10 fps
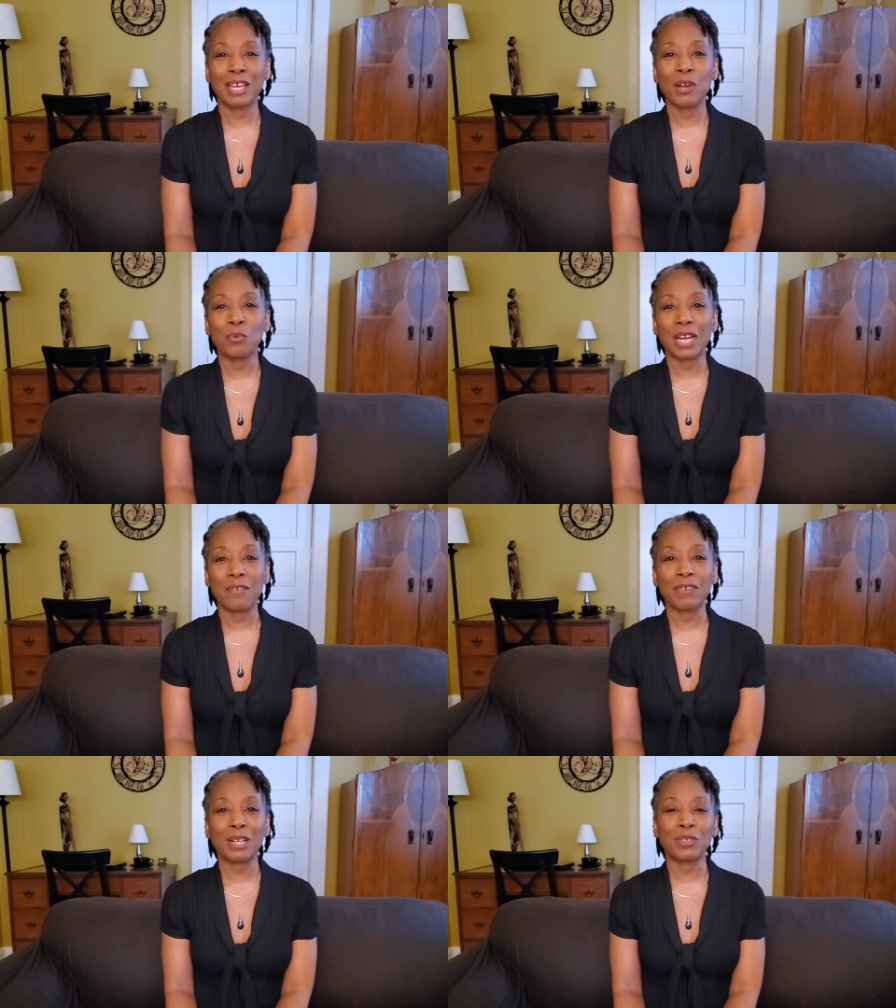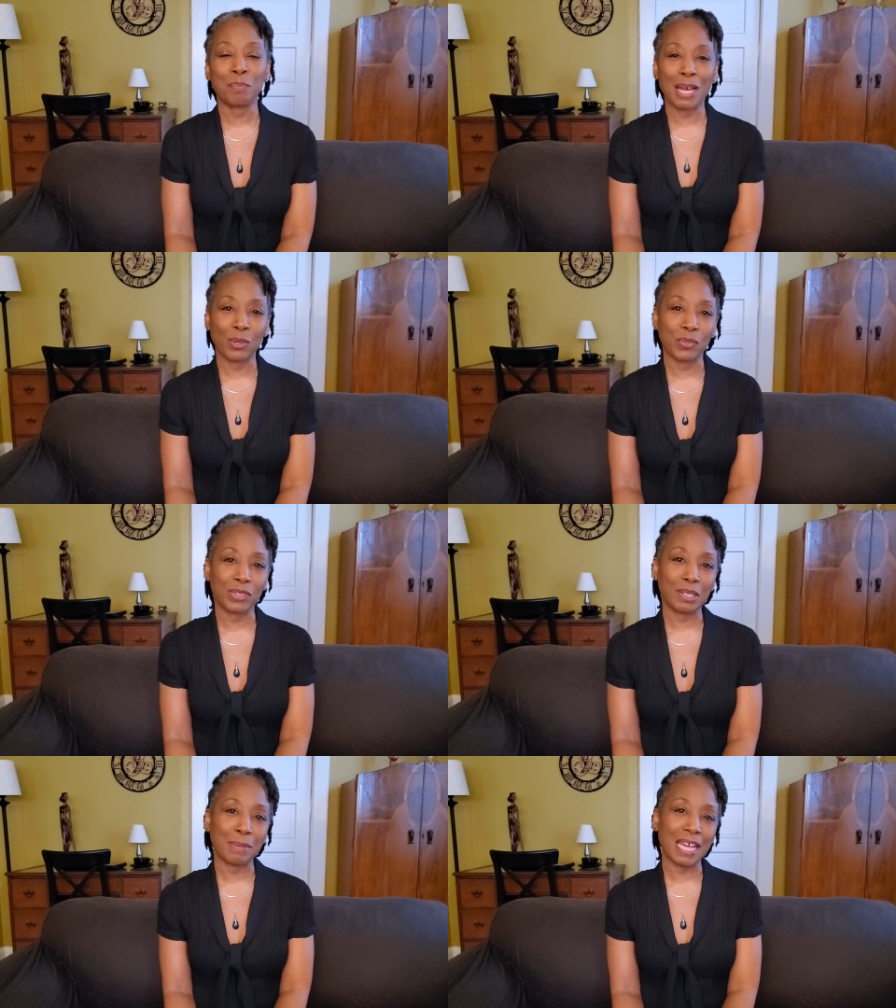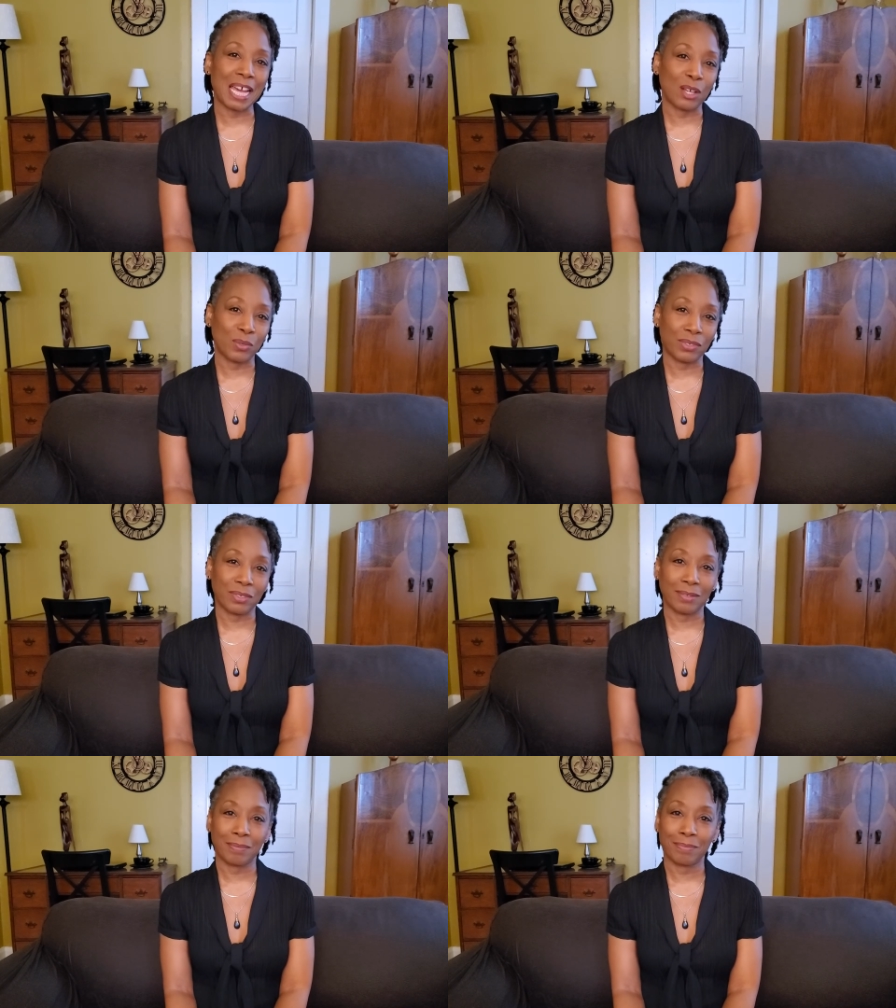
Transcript: when I found a mouse in my house.